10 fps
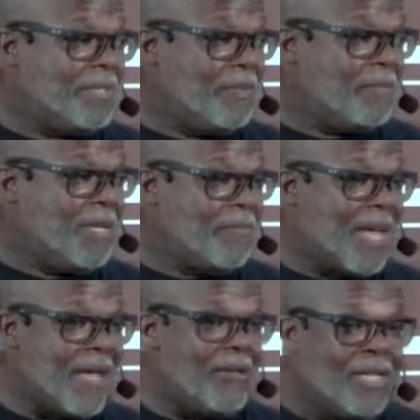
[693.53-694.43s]
to me
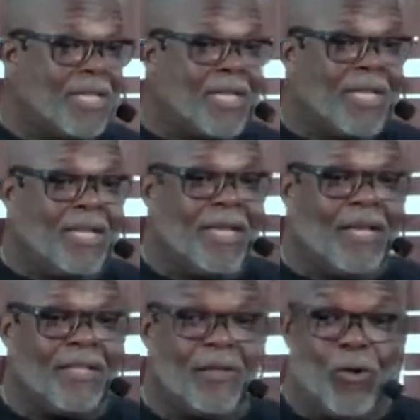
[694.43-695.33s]
about
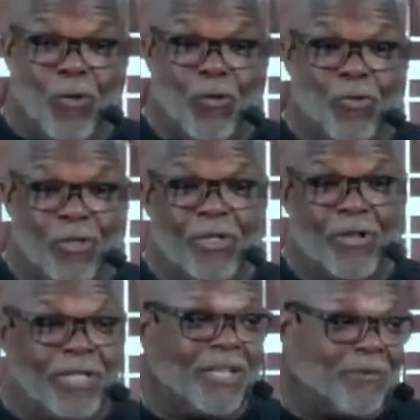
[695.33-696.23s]
the whole, you
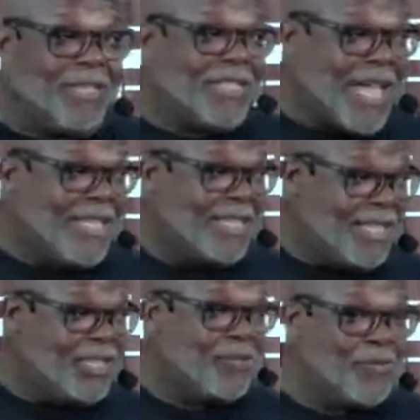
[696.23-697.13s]
know, I dealt with the tithing
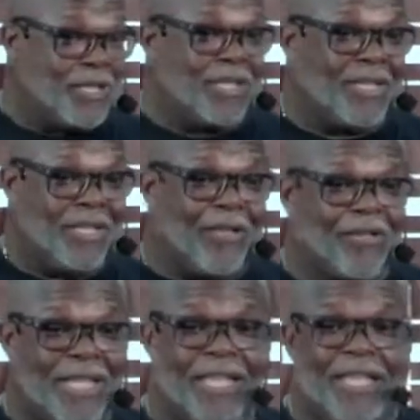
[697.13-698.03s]
issue and all
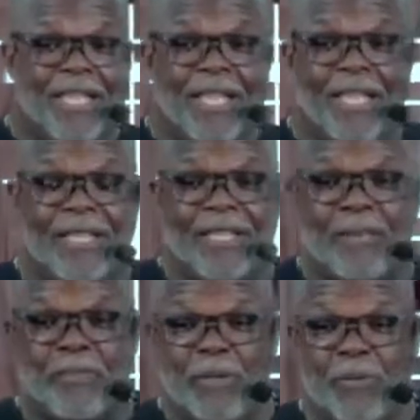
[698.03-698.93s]
that, and there
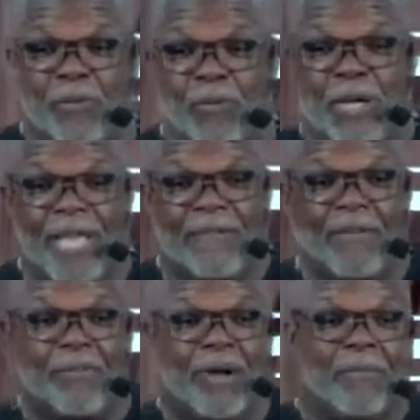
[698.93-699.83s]
are people who are
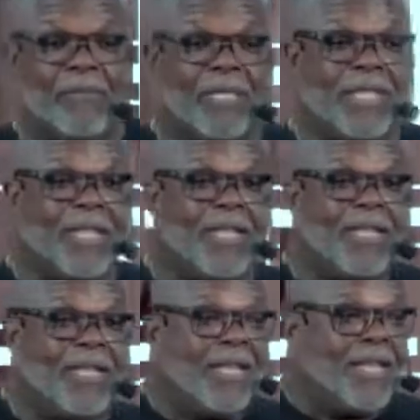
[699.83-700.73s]
having problem with that,
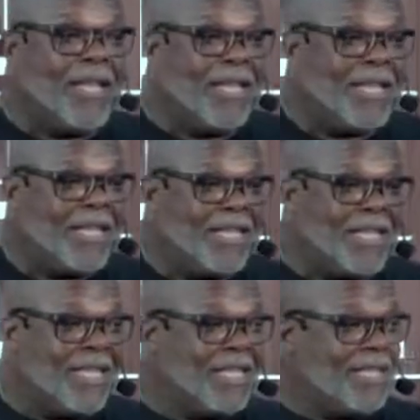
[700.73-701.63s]

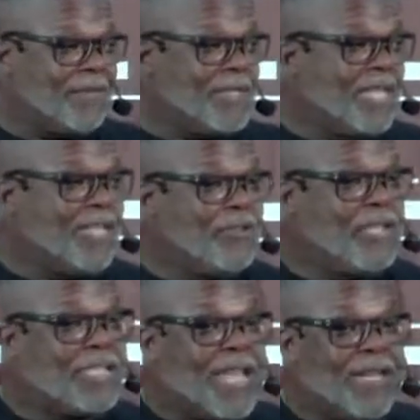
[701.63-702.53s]
and I'm saying you
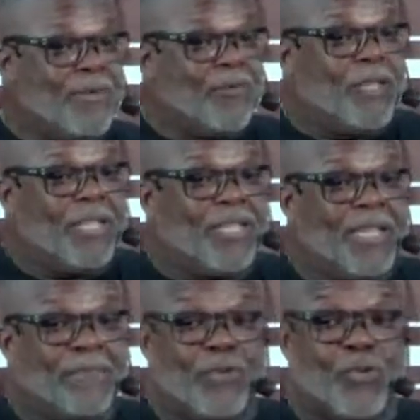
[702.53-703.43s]
just got to be willing to
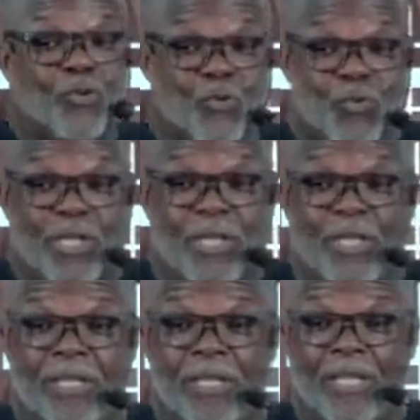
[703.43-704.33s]
accept the truth.
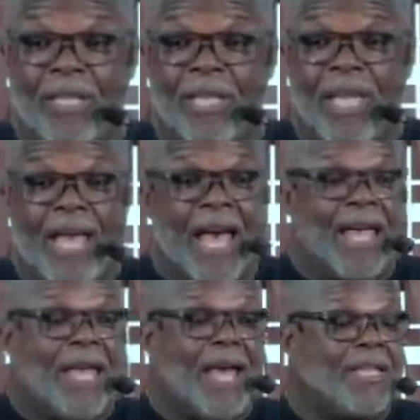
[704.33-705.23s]

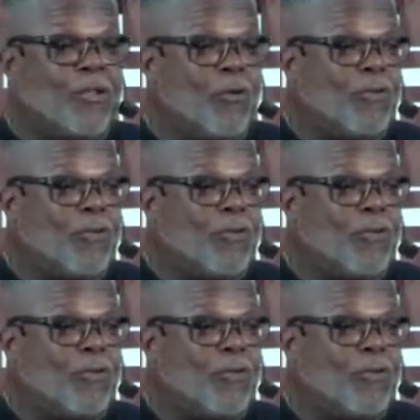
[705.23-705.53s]
I know